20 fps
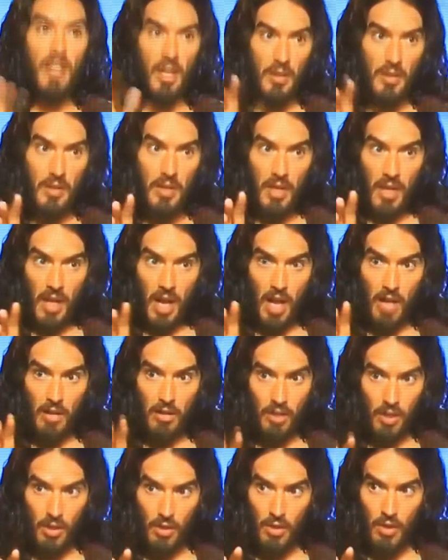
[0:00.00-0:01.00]
Brand will
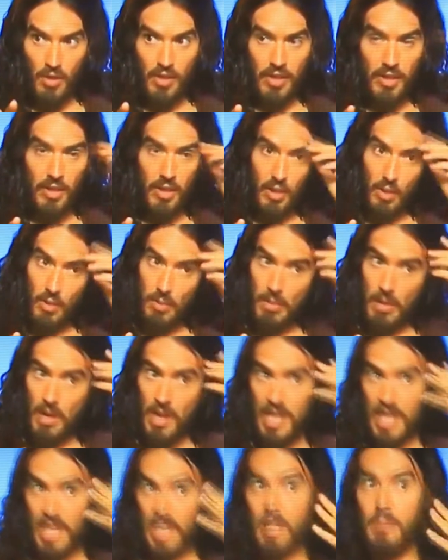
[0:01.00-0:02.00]
play all members of Pink
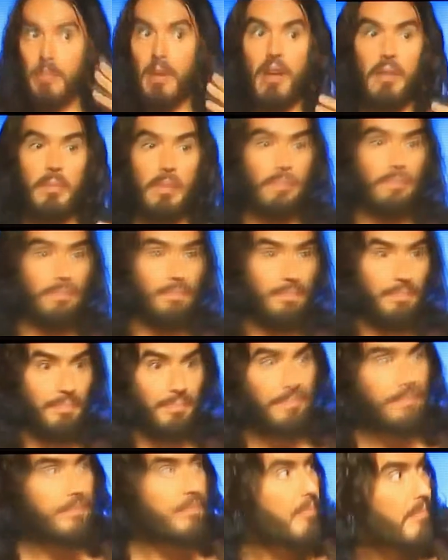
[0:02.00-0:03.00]
Floyd in the
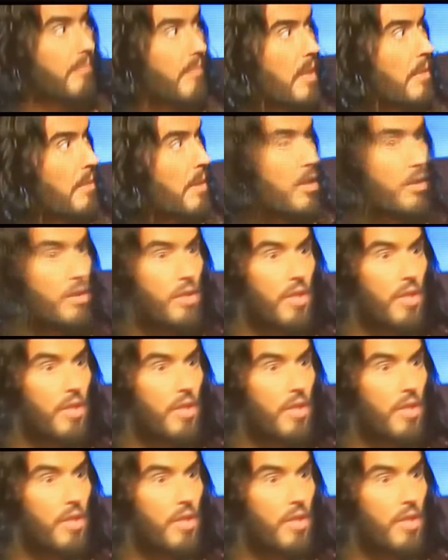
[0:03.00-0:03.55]
upcoming film.